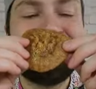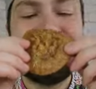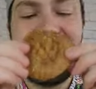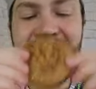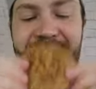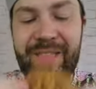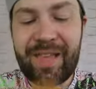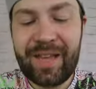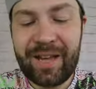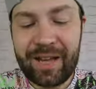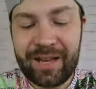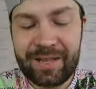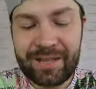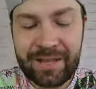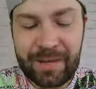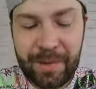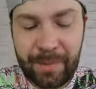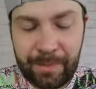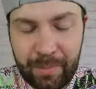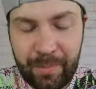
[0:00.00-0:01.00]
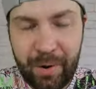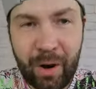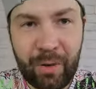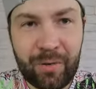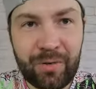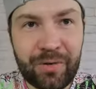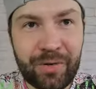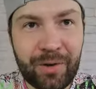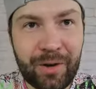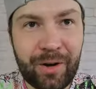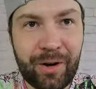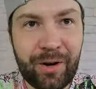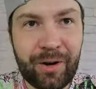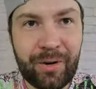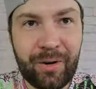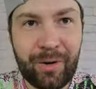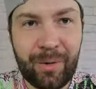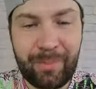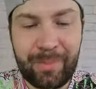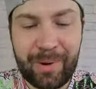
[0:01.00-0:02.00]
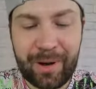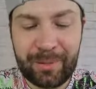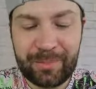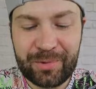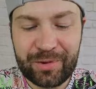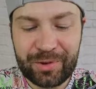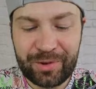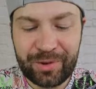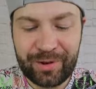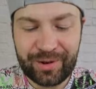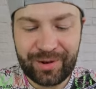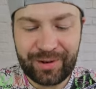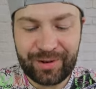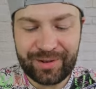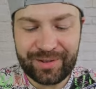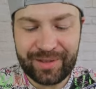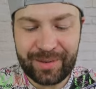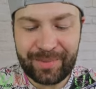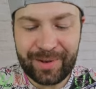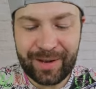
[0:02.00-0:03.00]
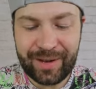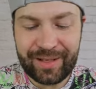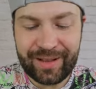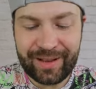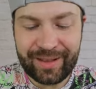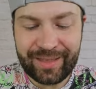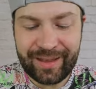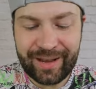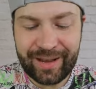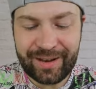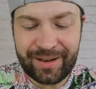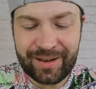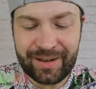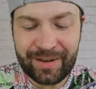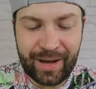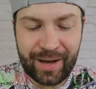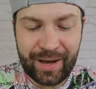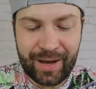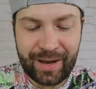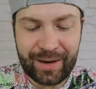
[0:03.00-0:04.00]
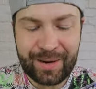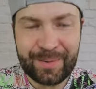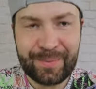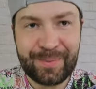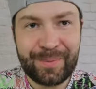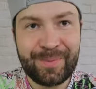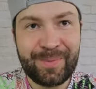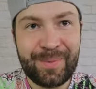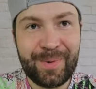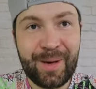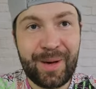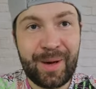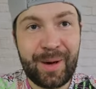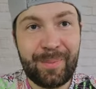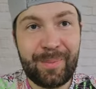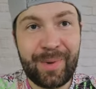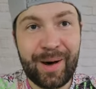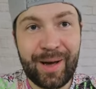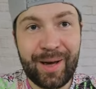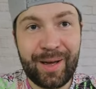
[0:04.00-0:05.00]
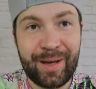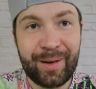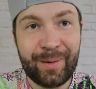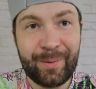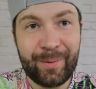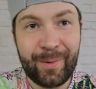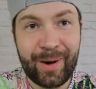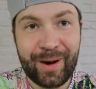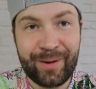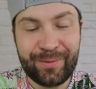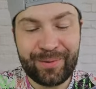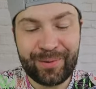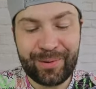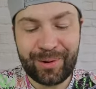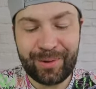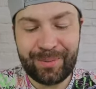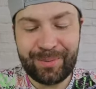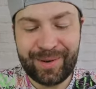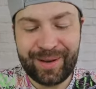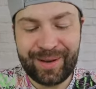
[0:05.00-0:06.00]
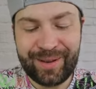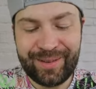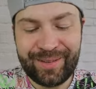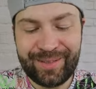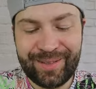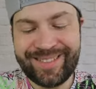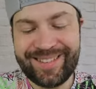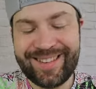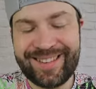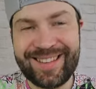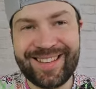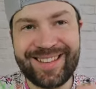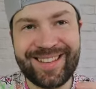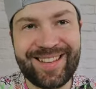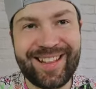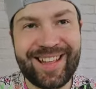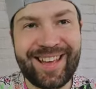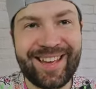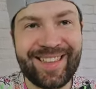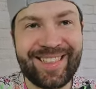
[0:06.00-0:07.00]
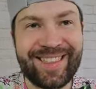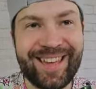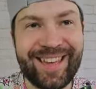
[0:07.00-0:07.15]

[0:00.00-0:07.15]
I think it's brown sugar or palm sugar or something like that. And my wife told me this is like